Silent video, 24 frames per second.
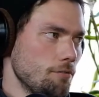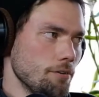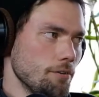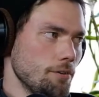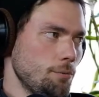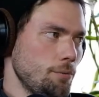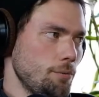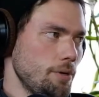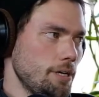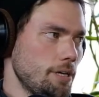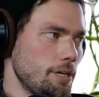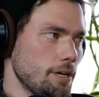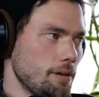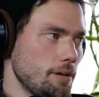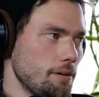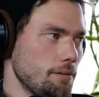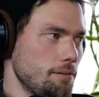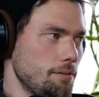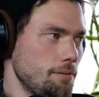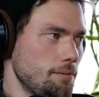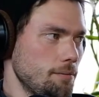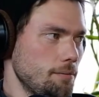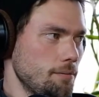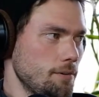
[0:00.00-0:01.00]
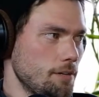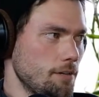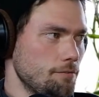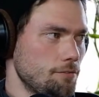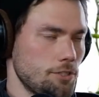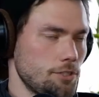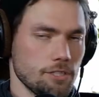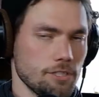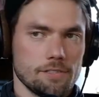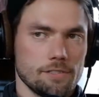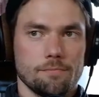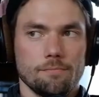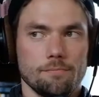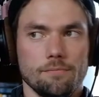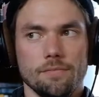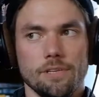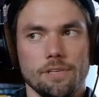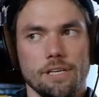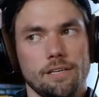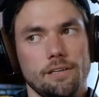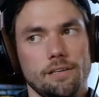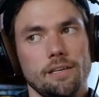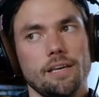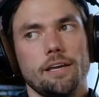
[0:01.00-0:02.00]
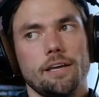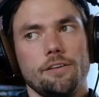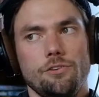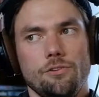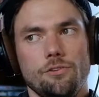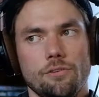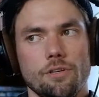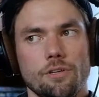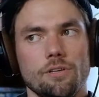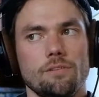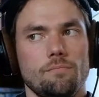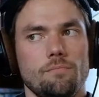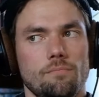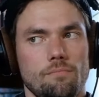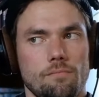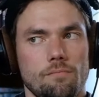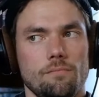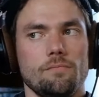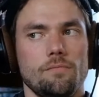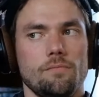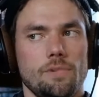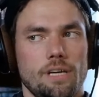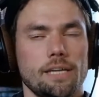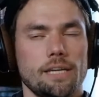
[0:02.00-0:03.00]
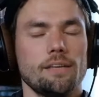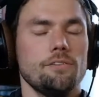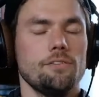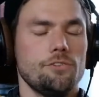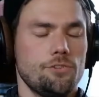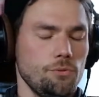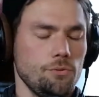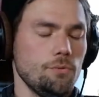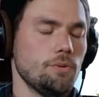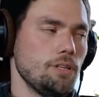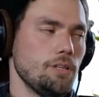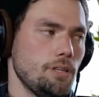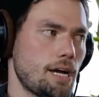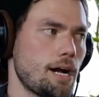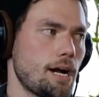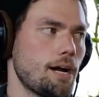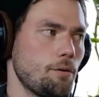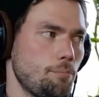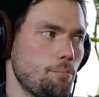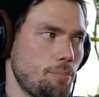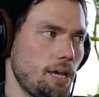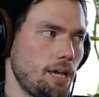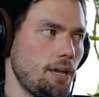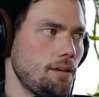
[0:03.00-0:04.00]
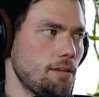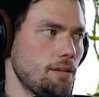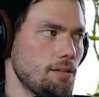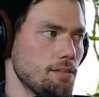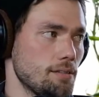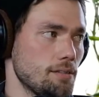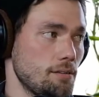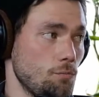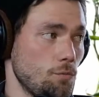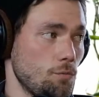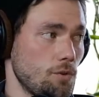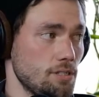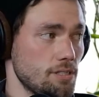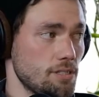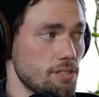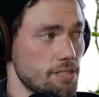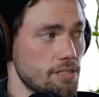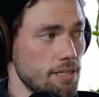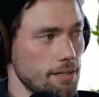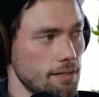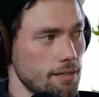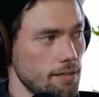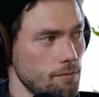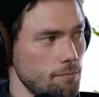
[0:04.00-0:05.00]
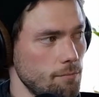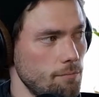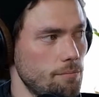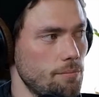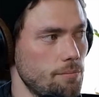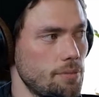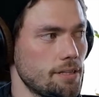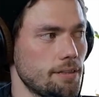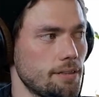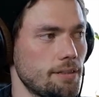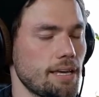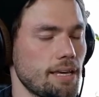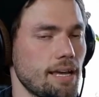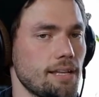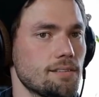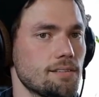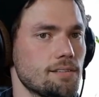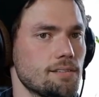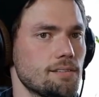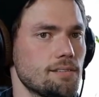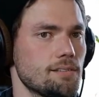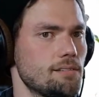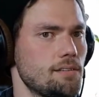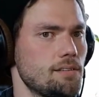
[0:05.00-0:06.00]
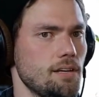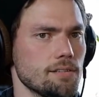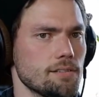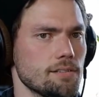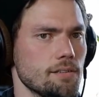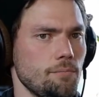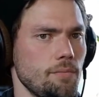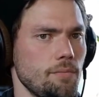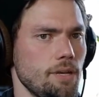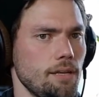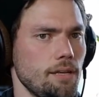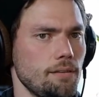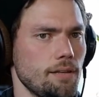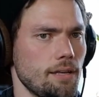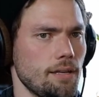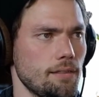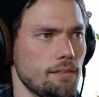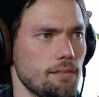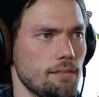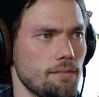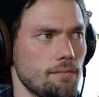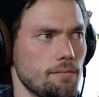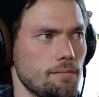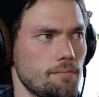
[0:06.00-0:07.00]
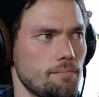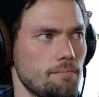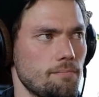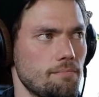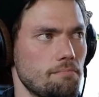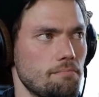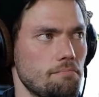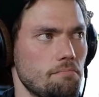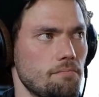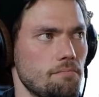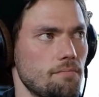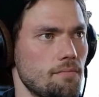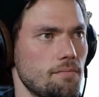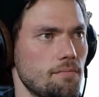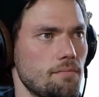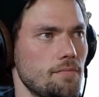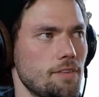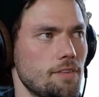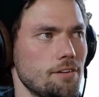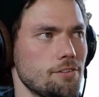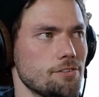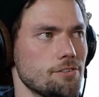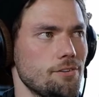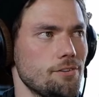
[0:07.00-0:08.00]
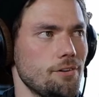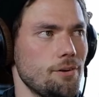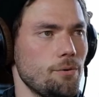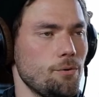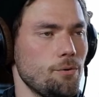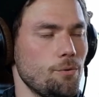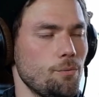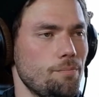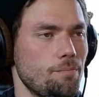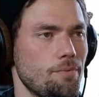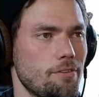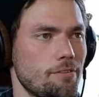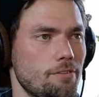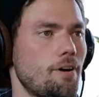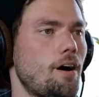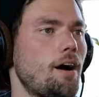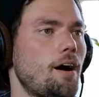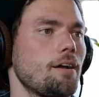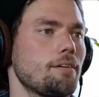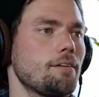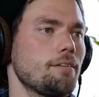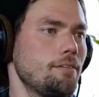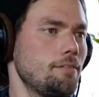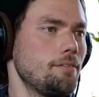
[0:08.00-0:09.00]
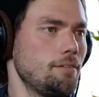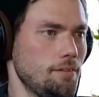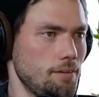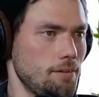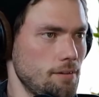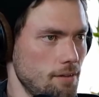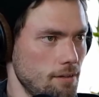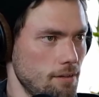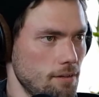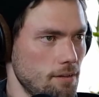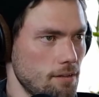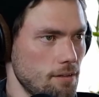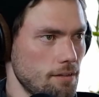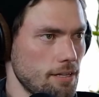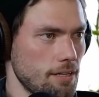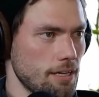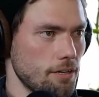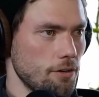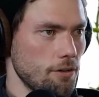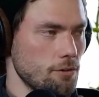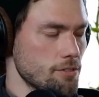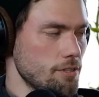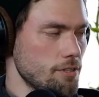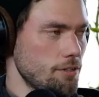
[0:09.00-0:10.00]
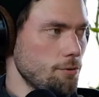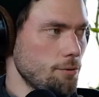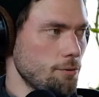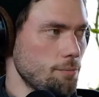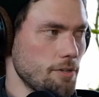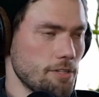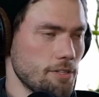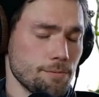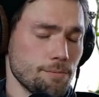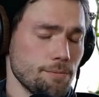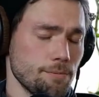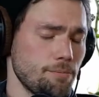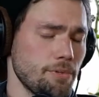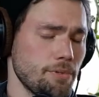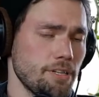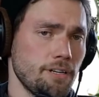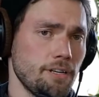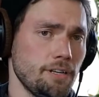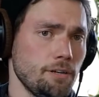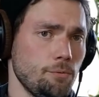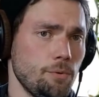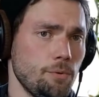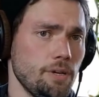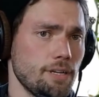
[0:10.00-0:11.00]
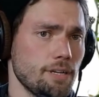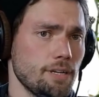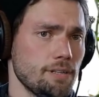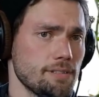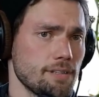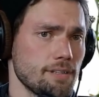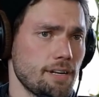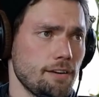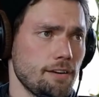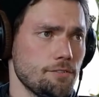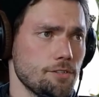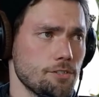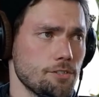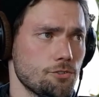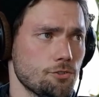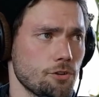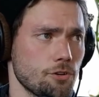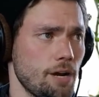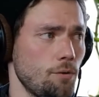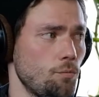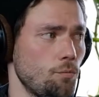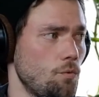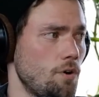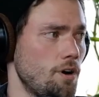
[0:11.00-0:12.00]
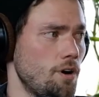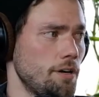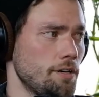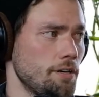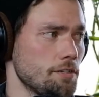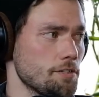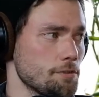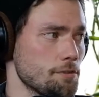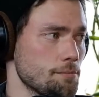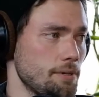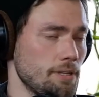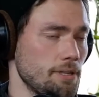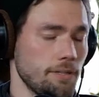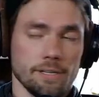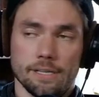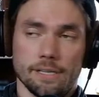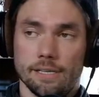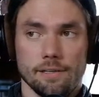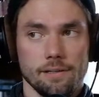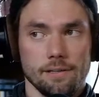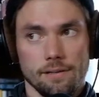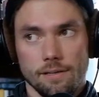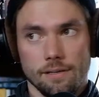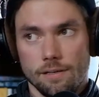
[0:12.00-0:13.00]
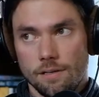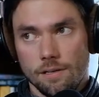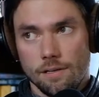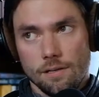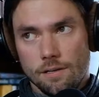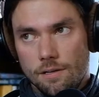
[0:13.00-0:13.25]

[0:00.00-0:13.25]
over the weekend of just like, I can do a lot of paintings in one sitting, but that doesn't mean that there's no thought that goes into it. There's been plenty of weekends that I've just tried one and just been like,